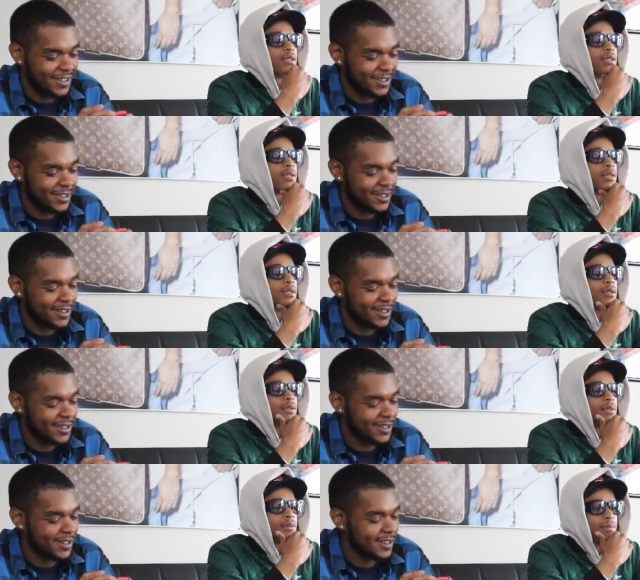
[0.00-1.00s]

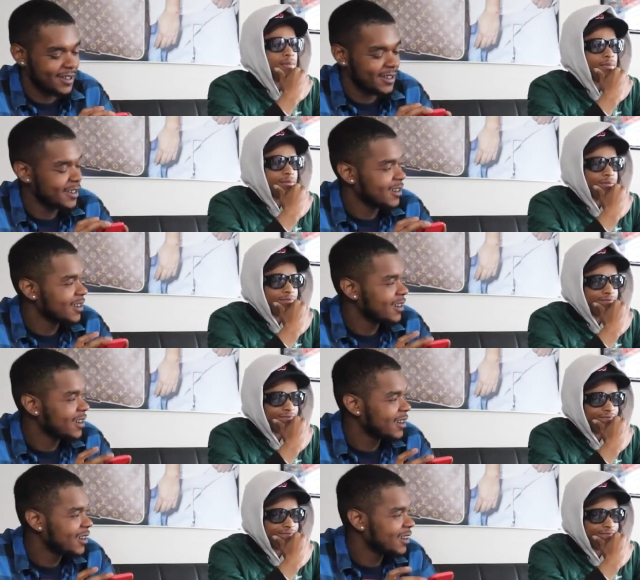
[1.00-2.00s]

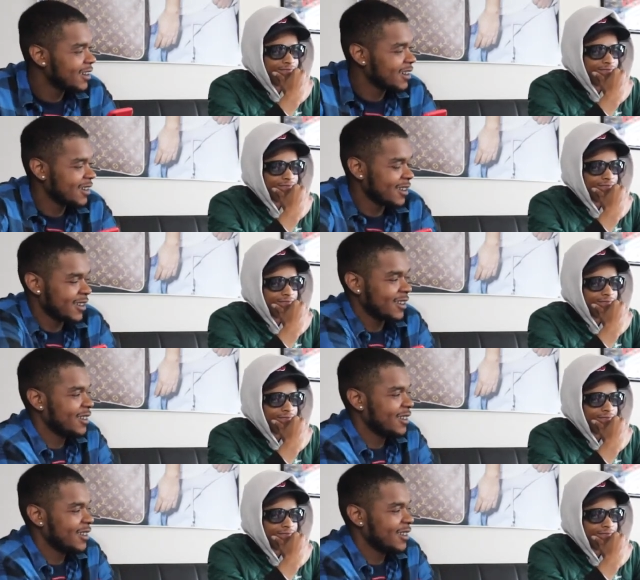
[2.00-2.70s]
Nothing is said.